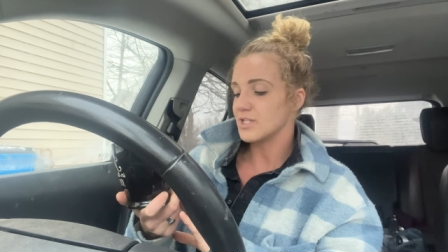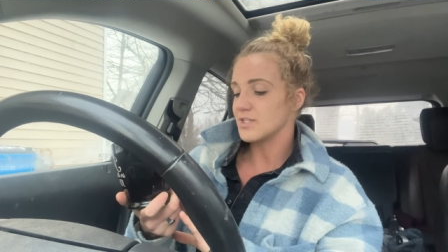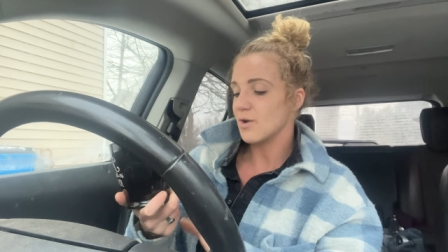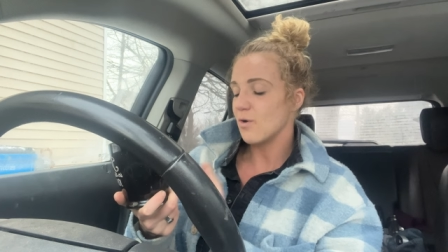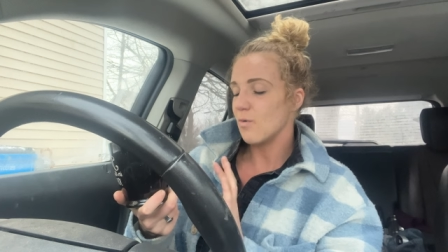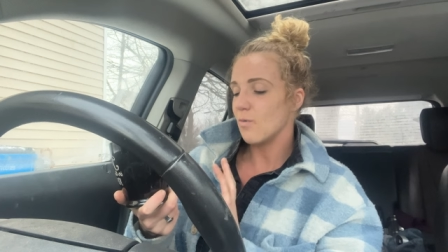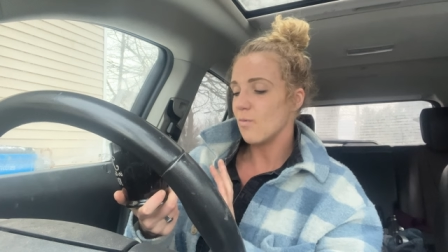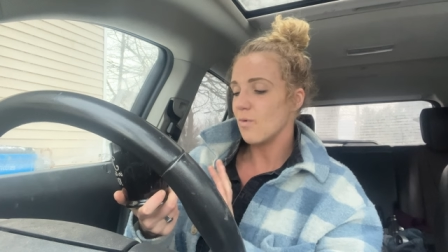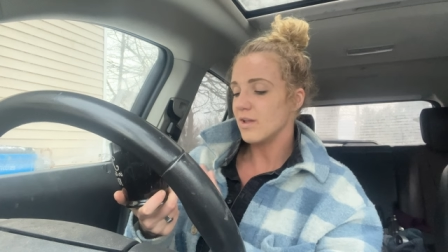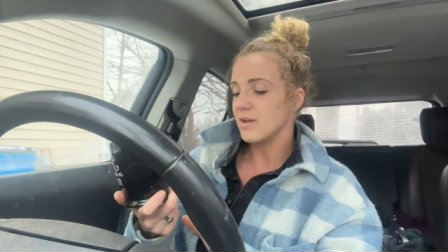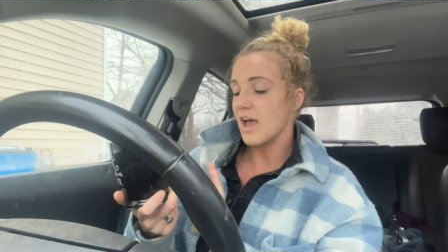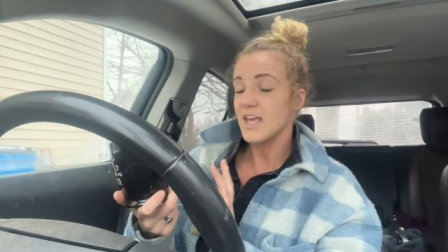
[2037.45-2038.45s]
So
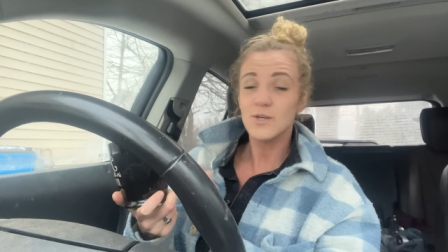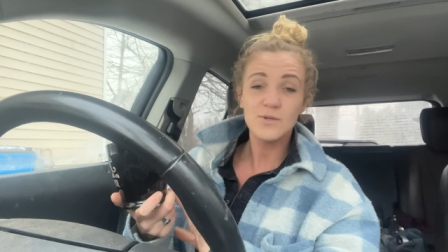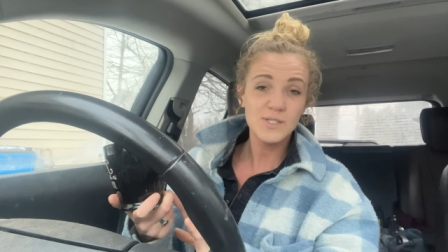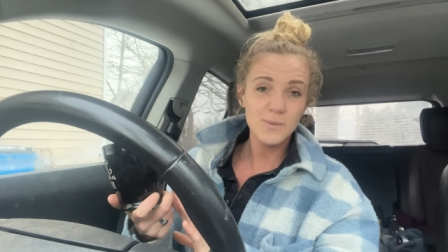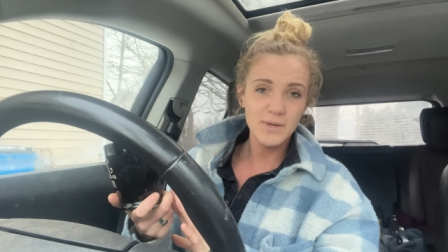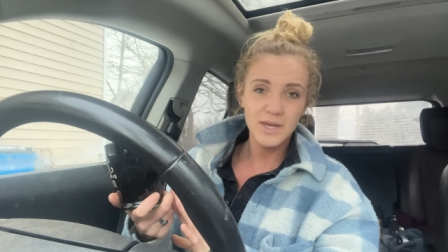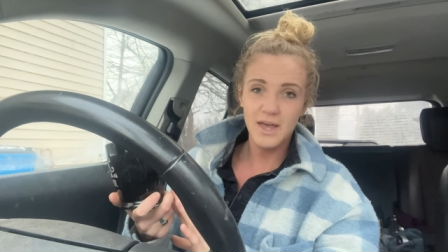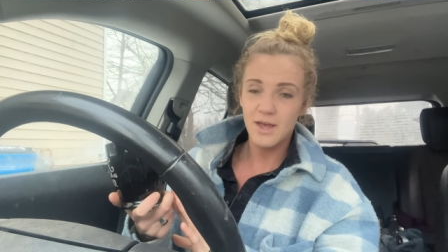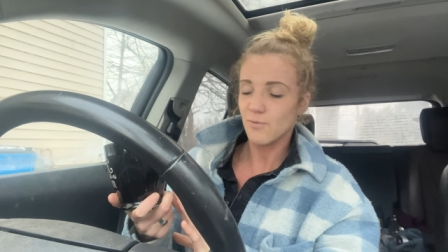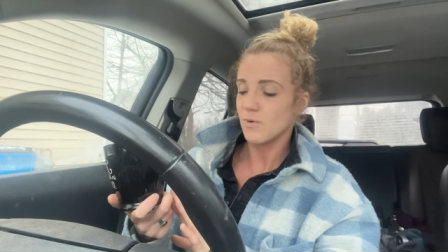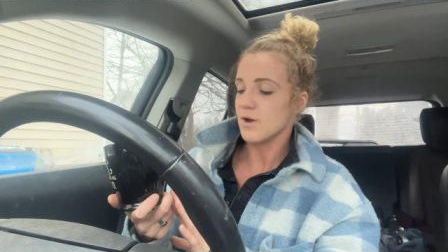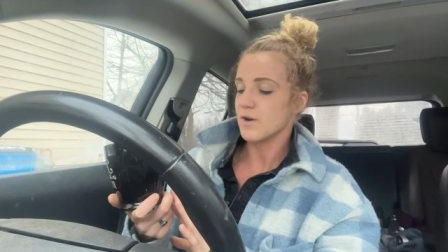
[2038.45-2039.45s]
when I used to be
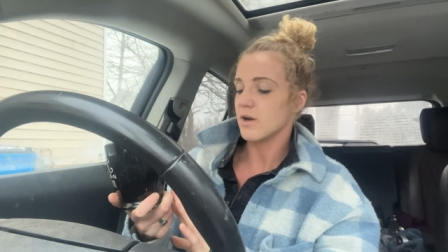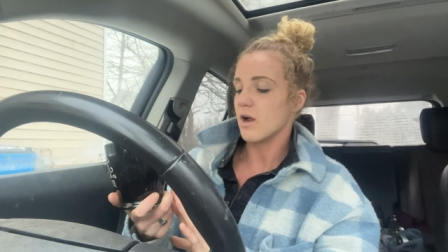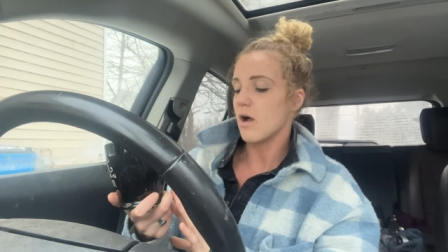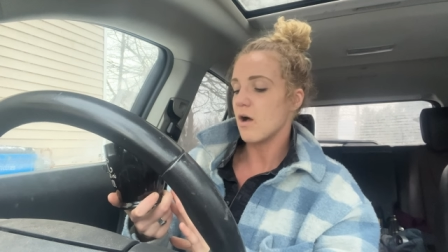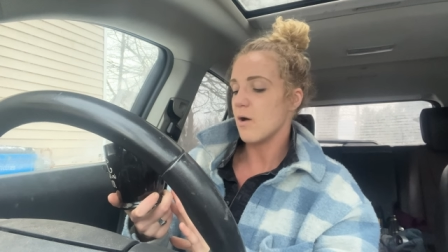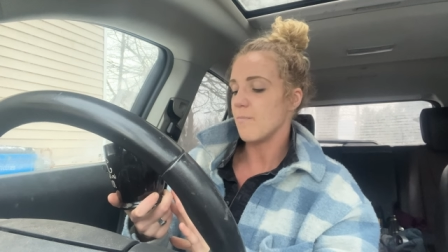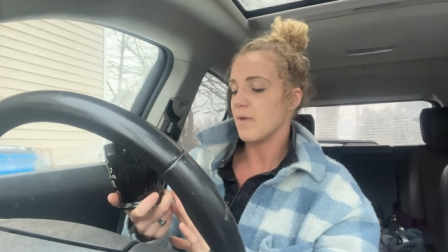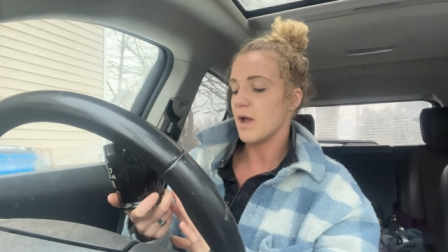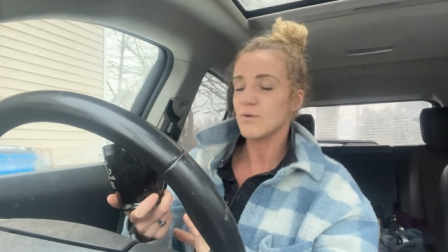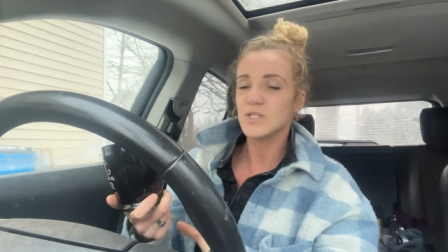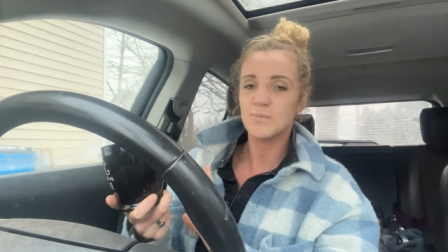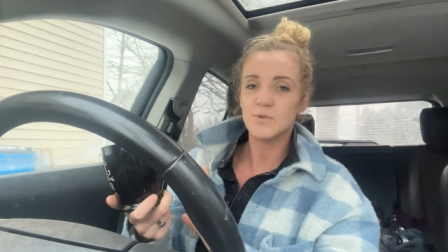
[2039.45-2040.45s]
a runner, um, I
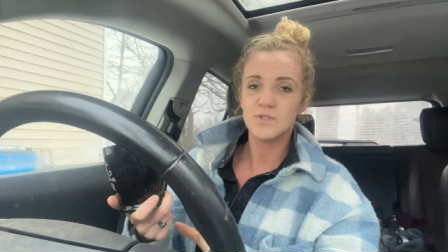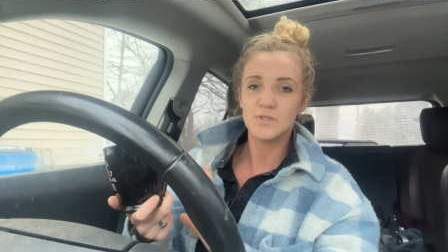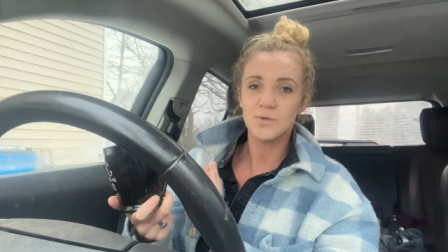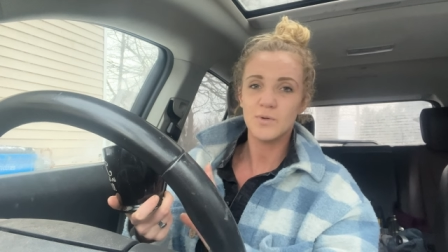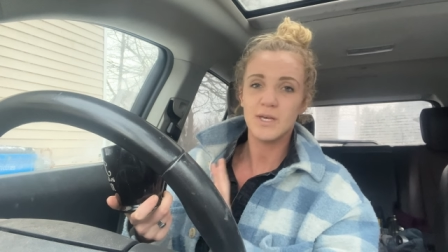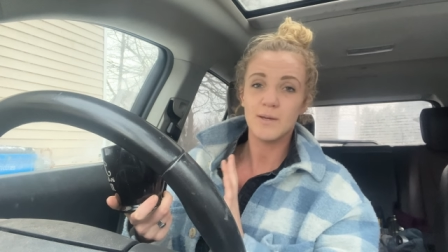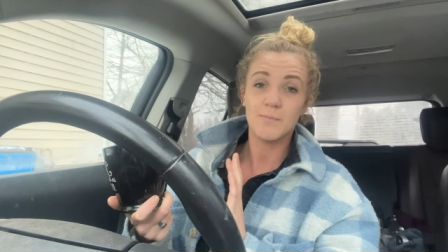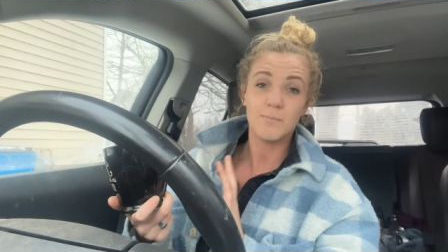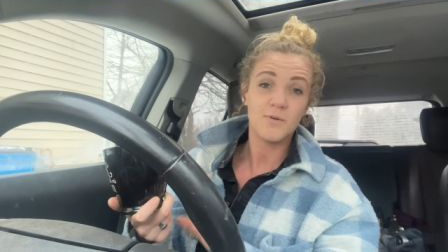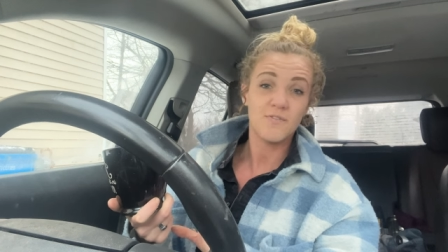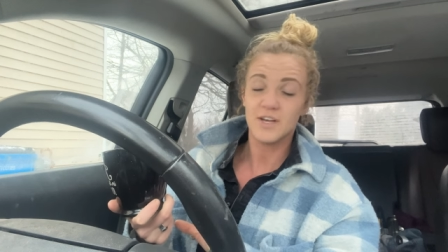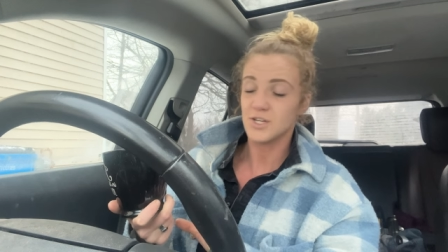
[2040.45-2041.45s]
was pursuing
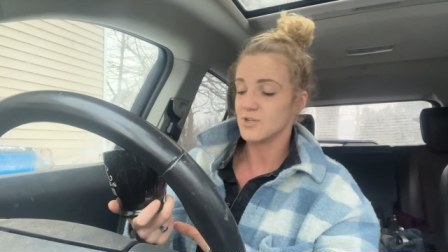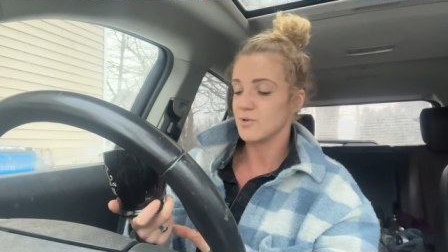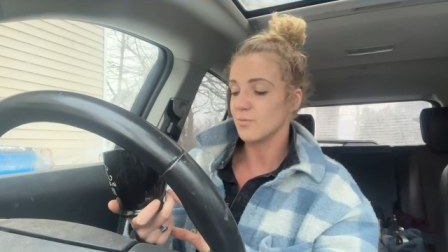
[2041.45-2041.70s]
professional